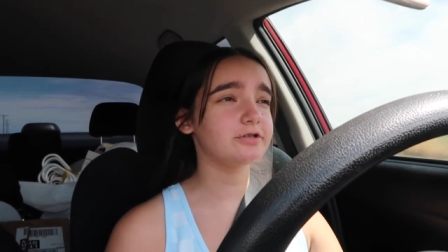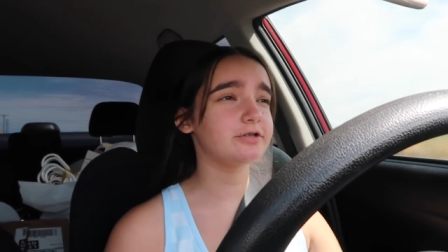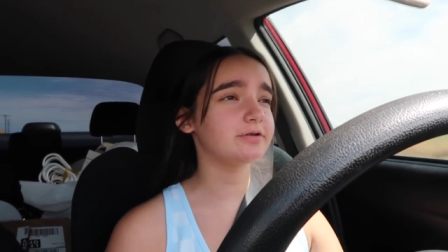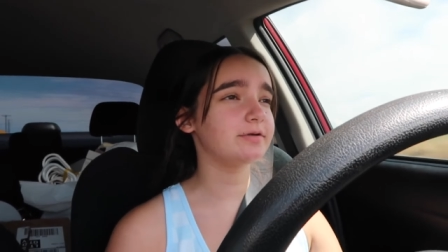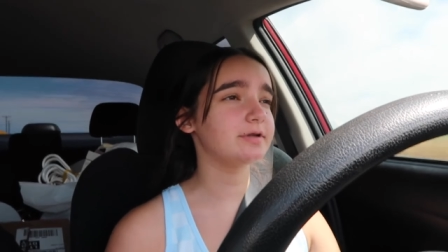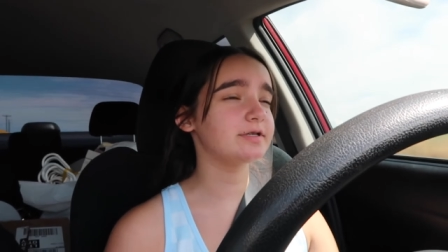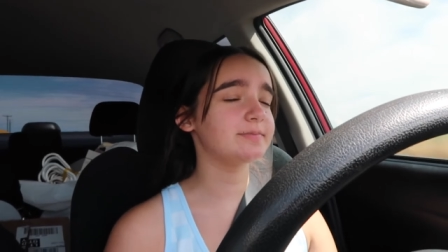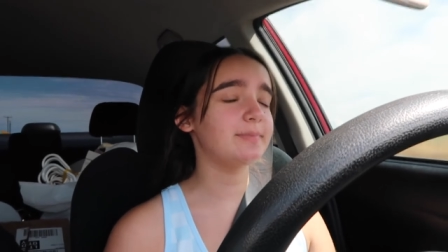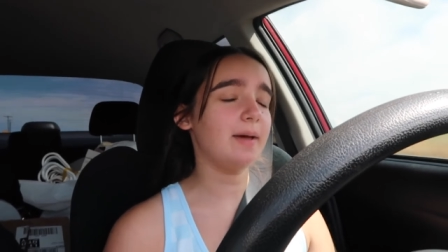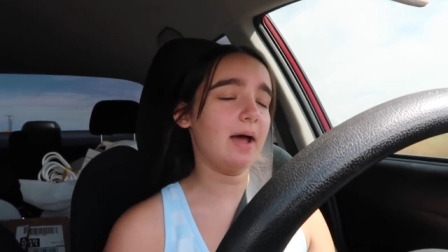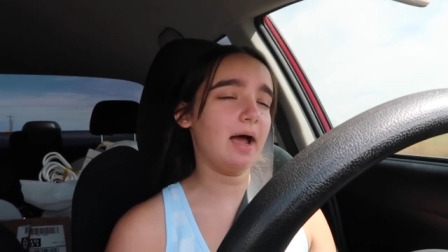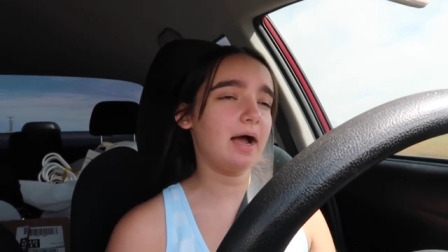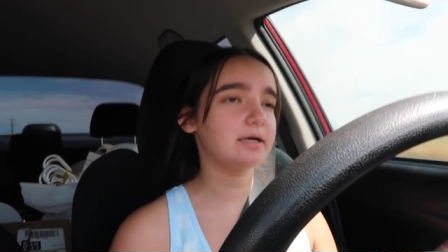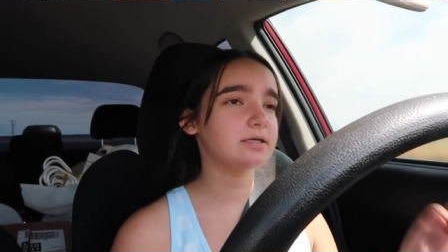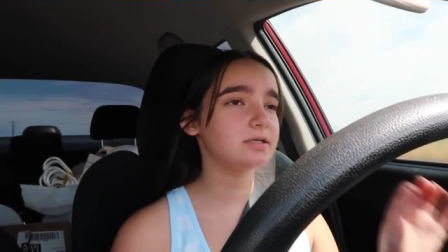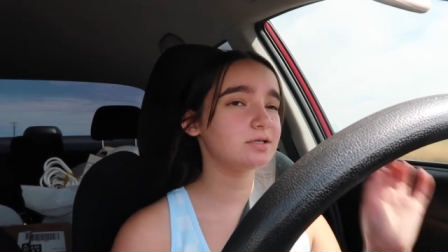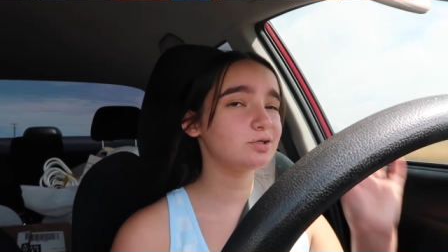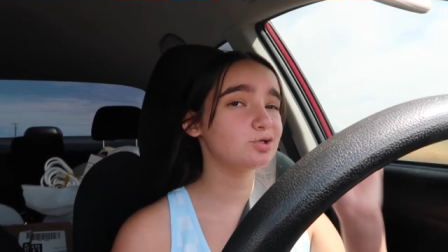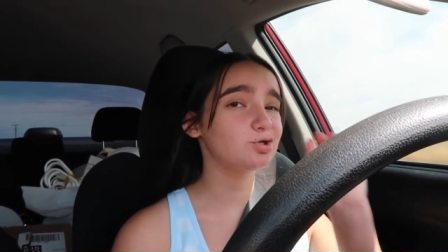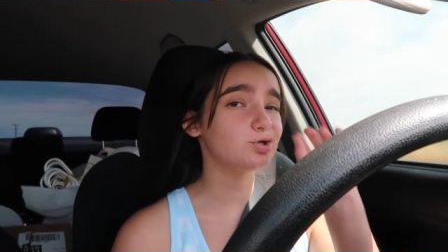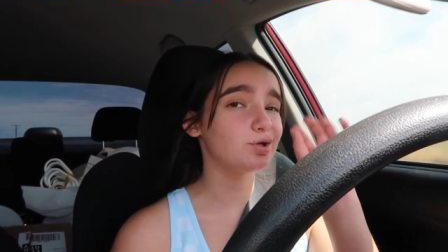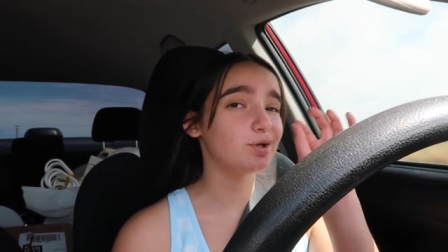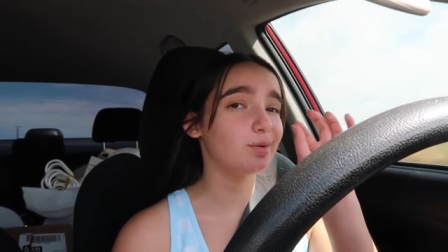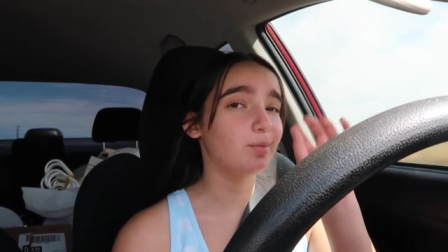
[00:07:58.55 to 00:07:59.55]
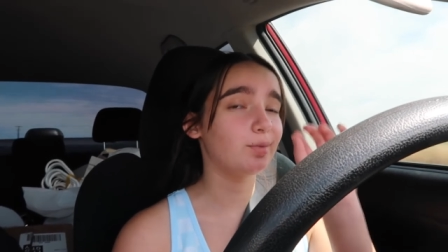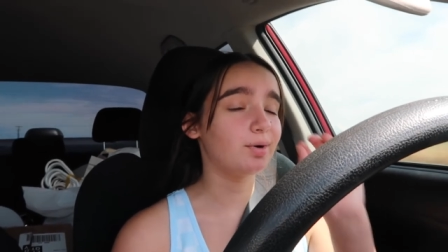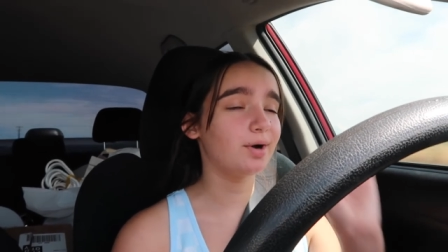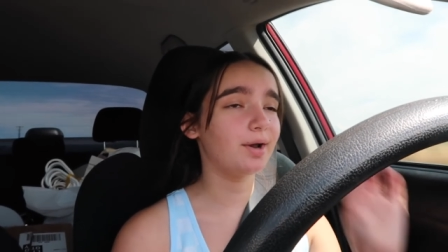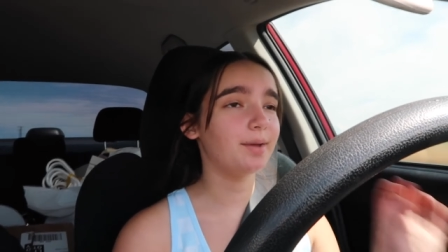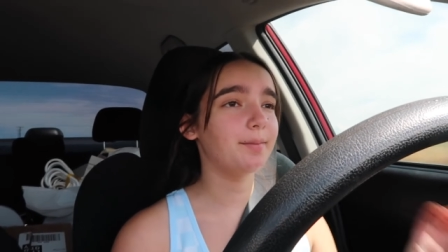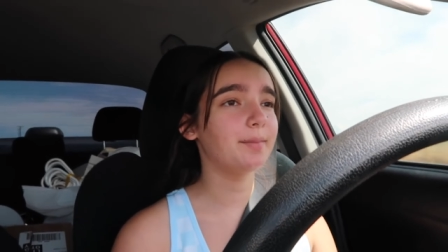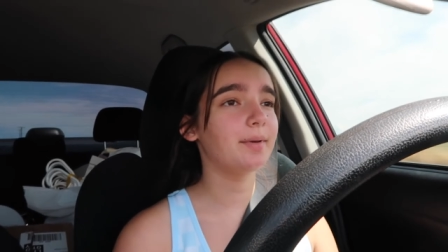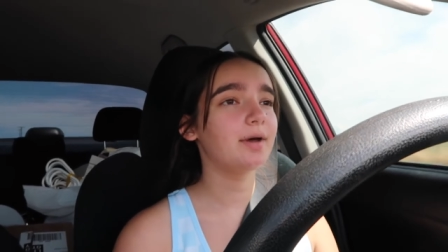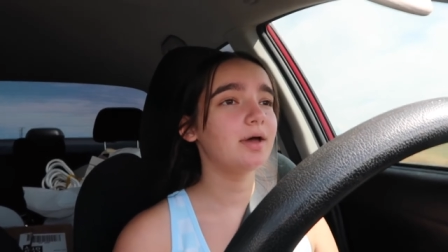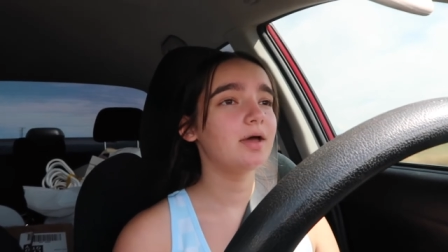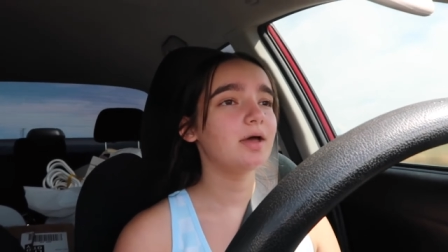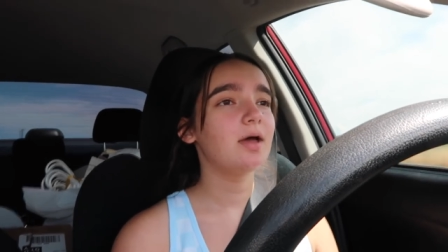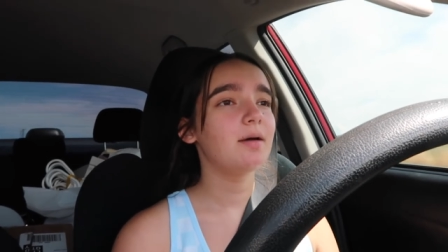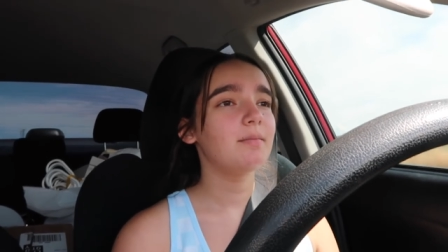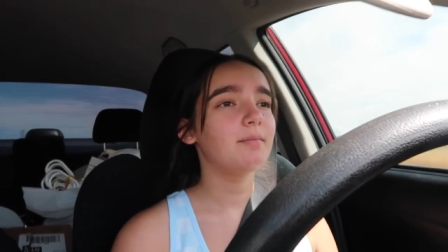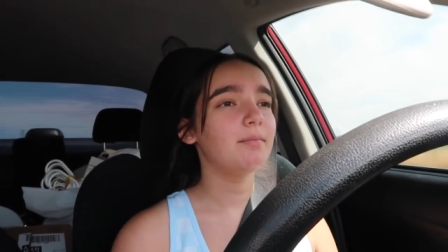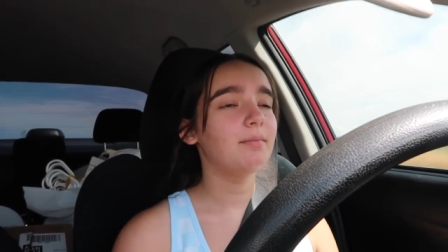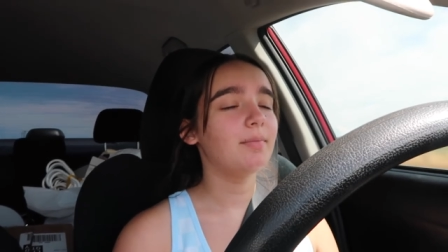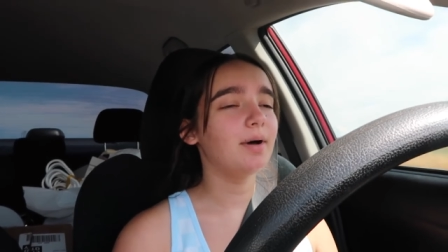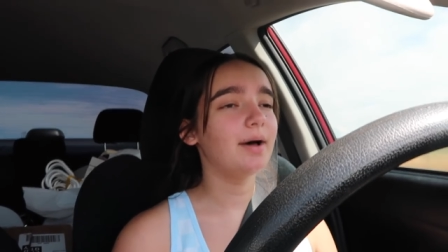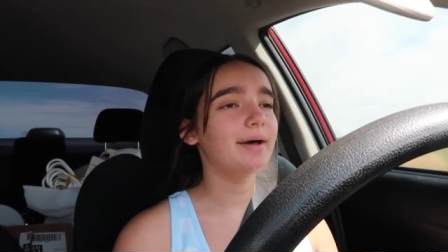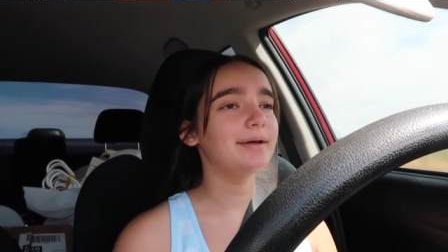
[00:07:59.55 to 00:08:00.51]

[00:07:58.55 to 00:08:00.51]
so it's packed to the brim.